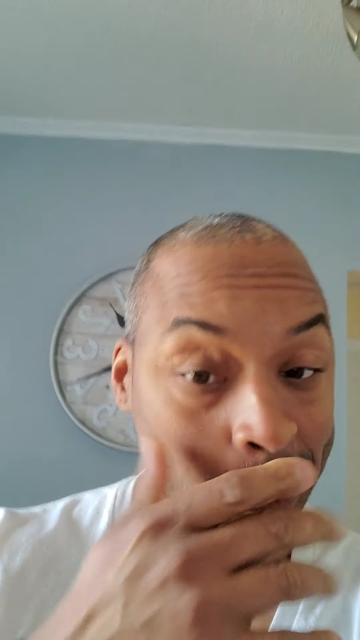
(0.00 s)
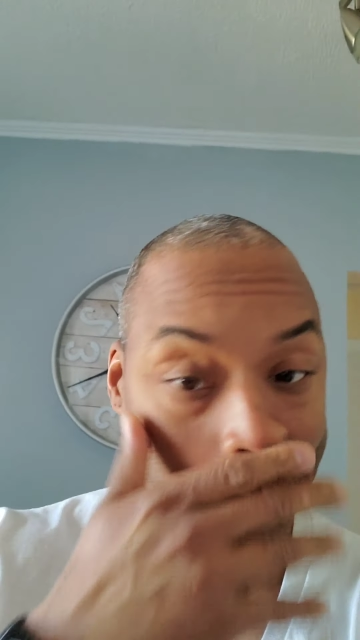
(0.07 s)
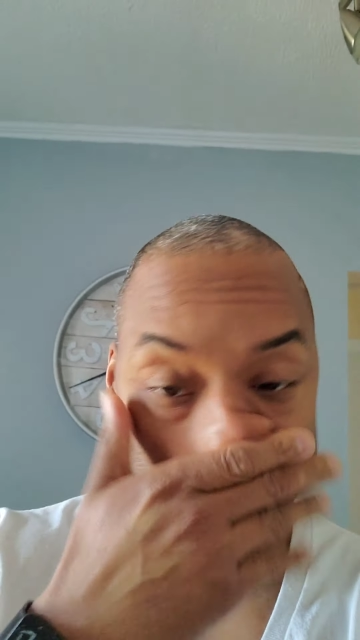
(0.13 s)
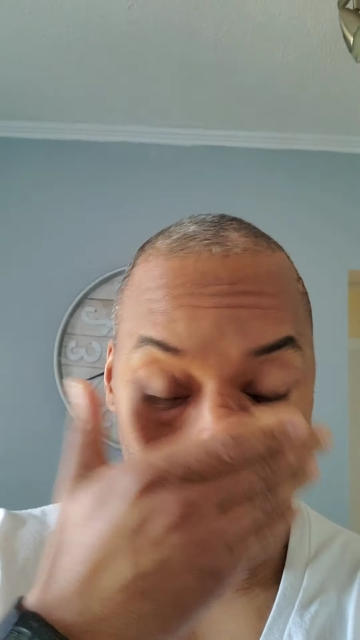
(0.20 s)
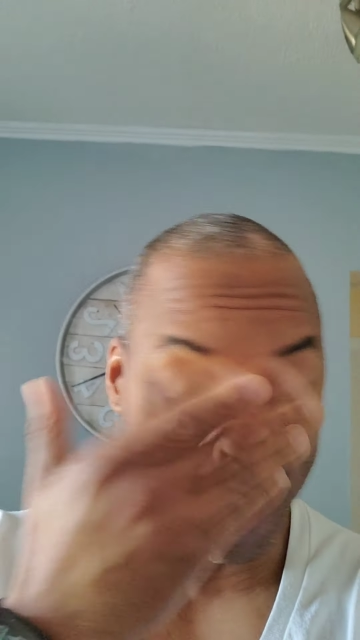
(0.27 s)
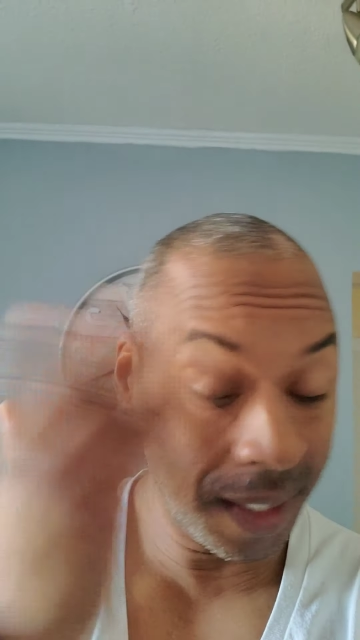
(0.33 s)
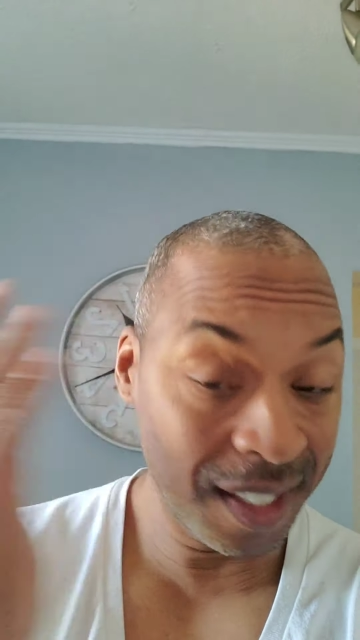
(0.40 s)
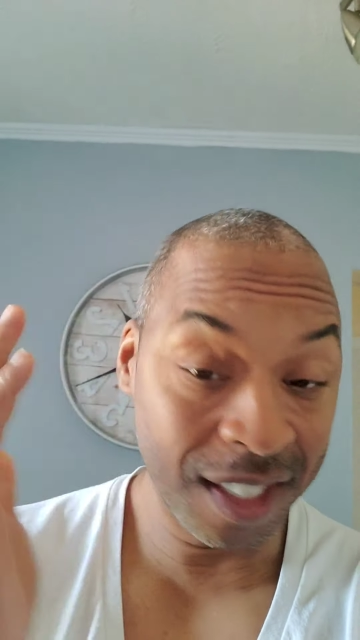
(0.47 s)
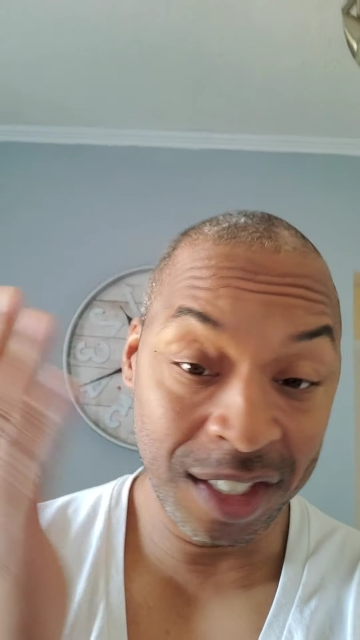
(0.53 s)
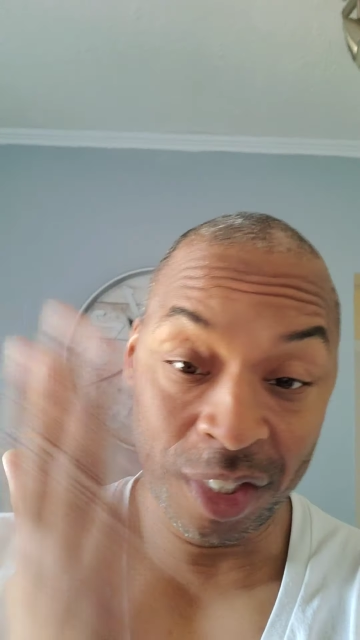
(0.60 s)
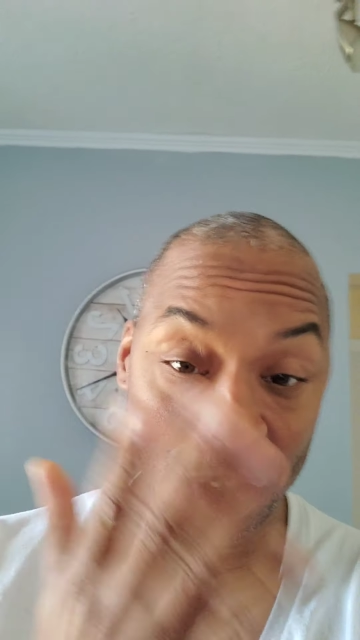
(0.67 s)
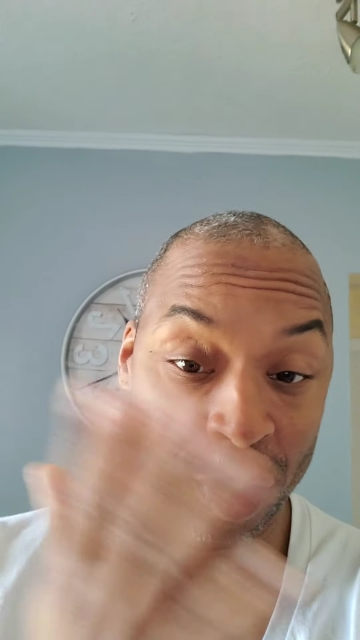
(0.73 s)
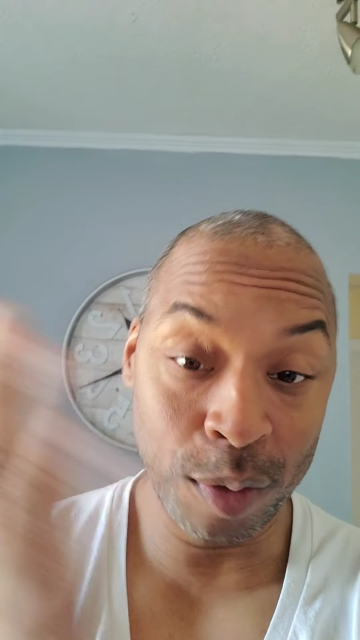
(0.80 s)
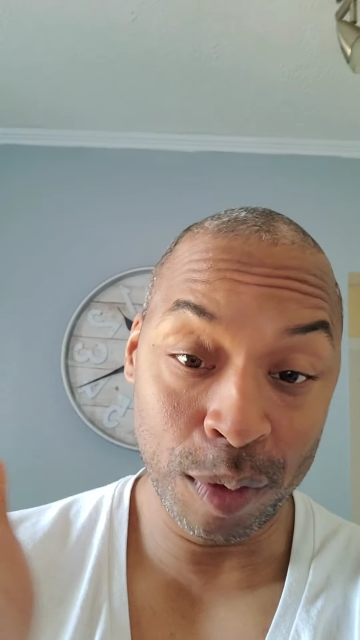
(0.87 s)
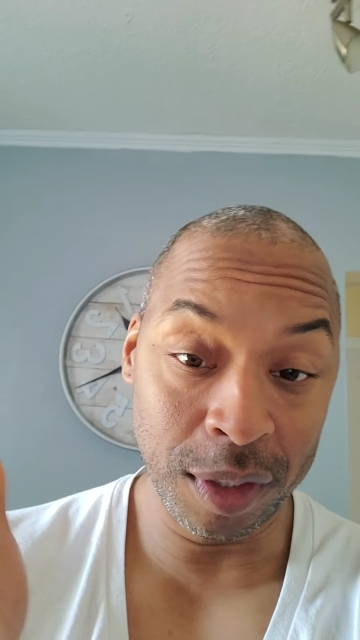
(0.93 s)
And I guess
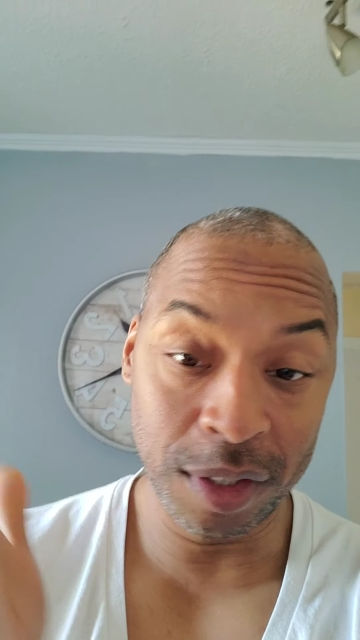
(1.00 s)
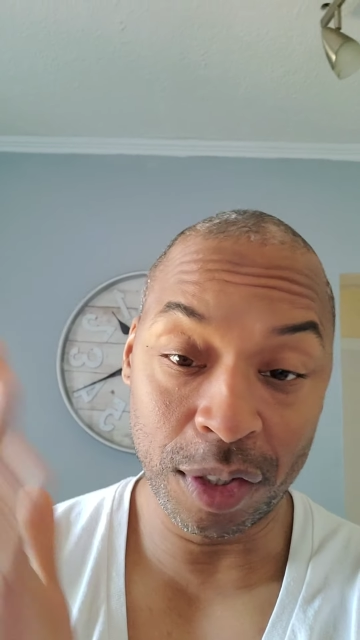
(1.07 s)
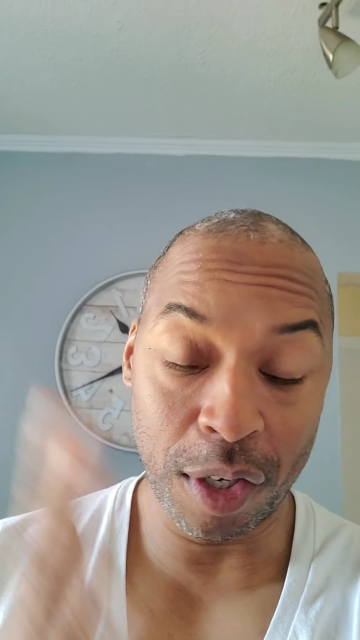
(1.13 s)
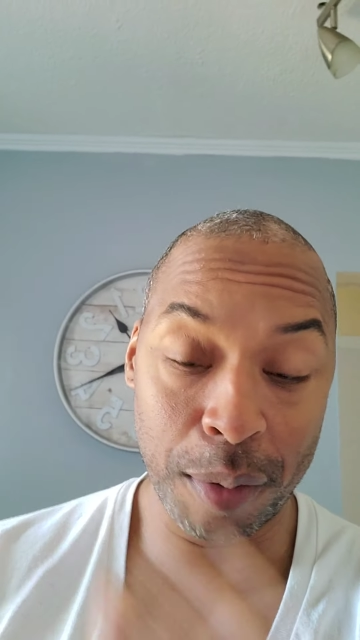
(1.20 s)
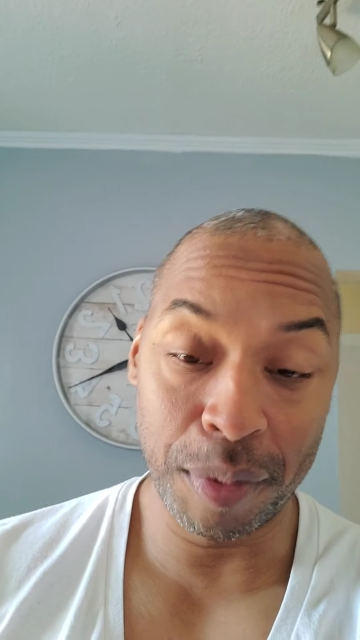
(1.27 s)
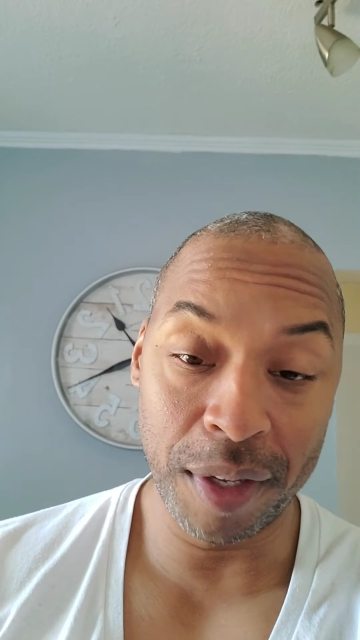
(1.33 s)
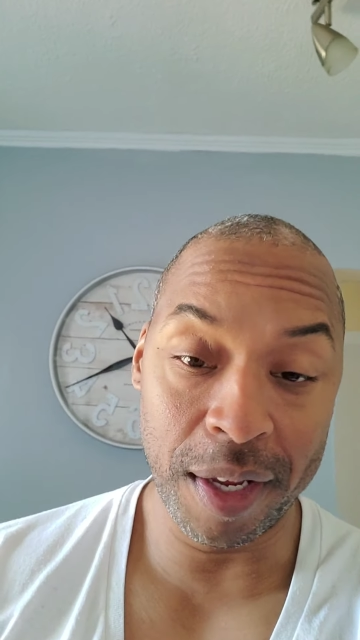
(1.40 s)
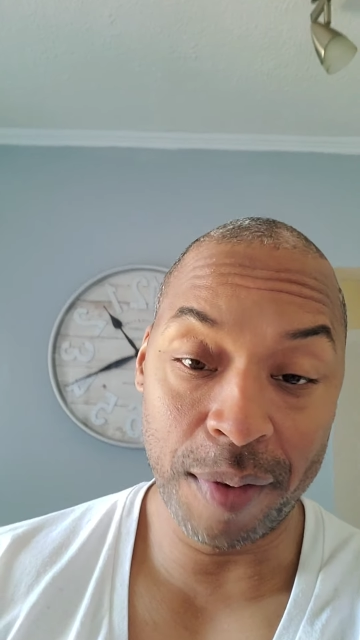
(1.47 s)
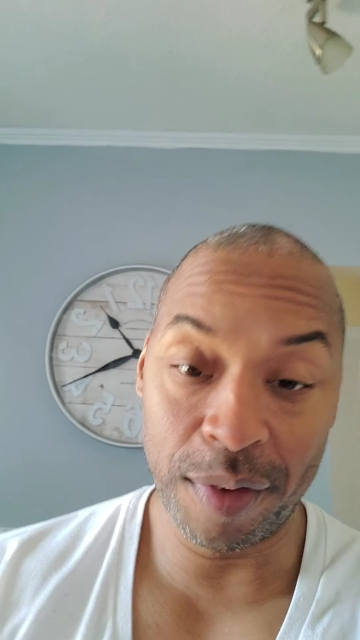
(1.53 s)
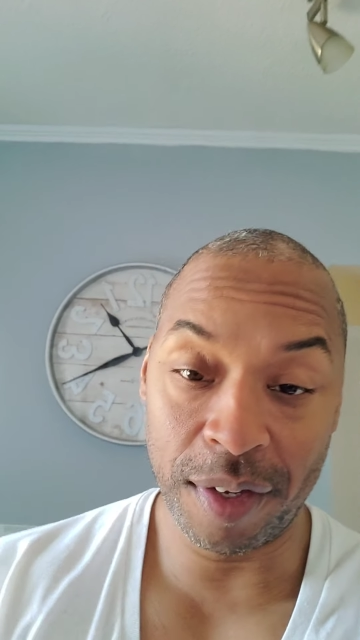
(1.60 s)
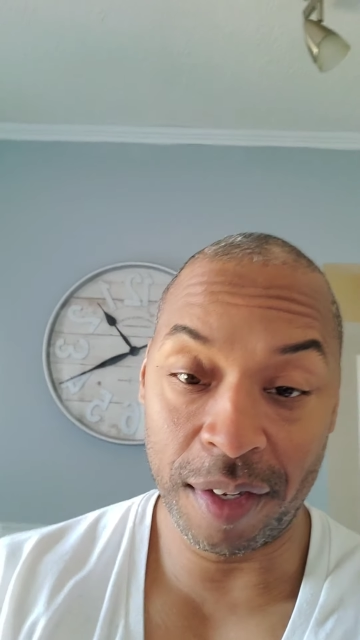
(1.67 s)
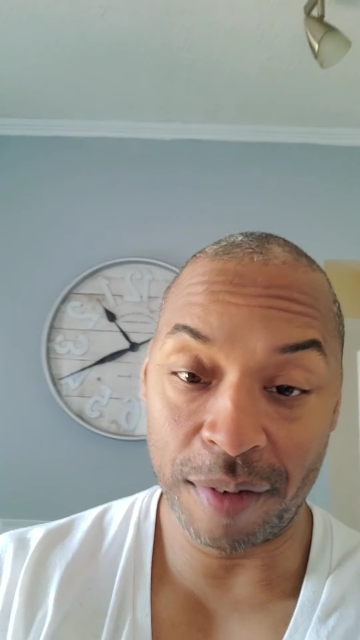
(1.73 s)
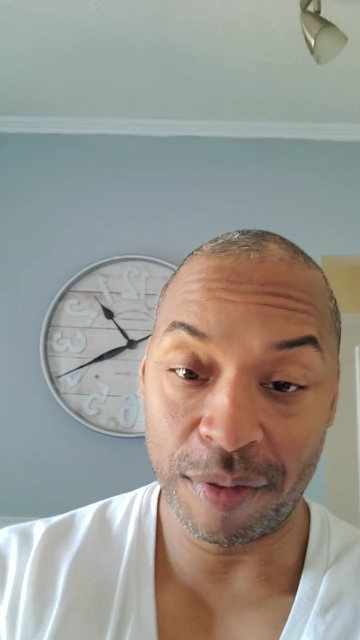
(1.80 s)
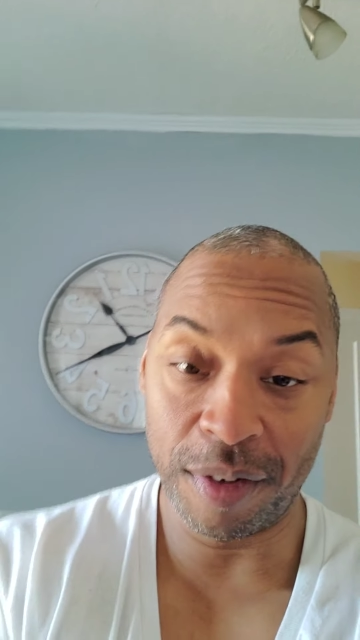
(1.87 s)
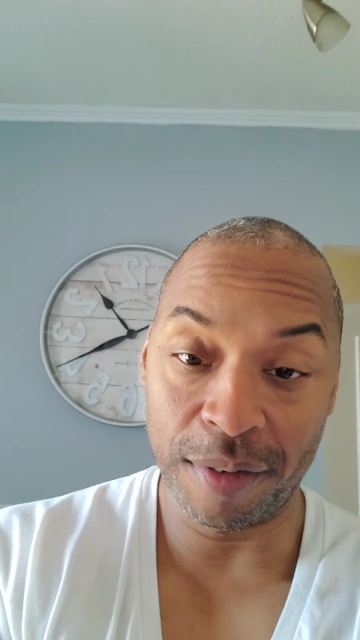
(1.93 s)
you don't want to start playing when you
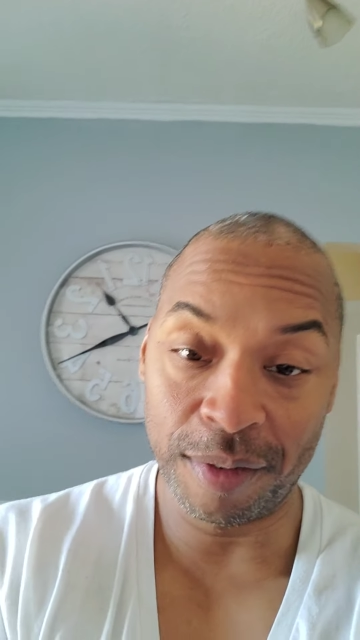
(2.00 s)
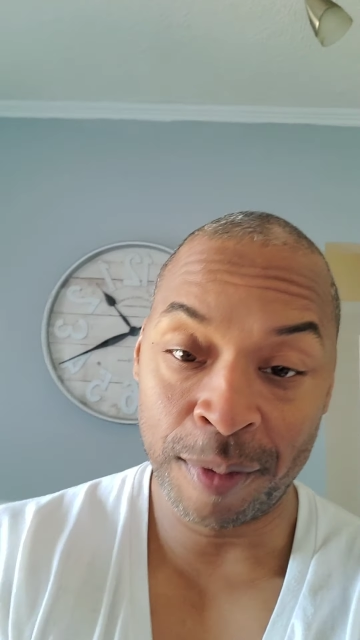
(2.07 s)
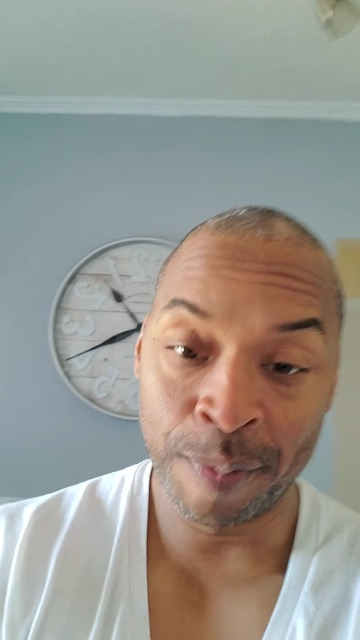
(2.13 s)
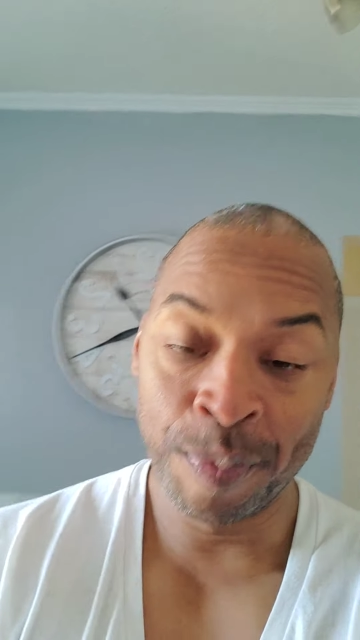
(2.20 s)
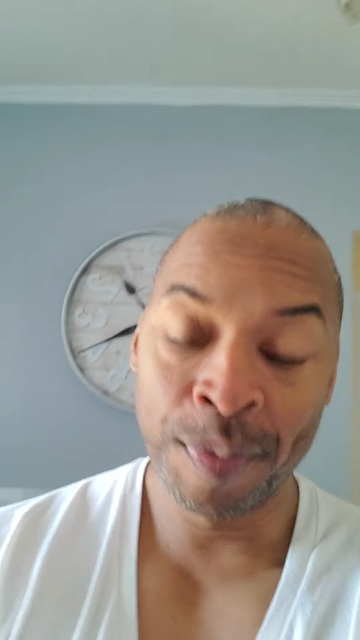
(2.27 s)
get a fever.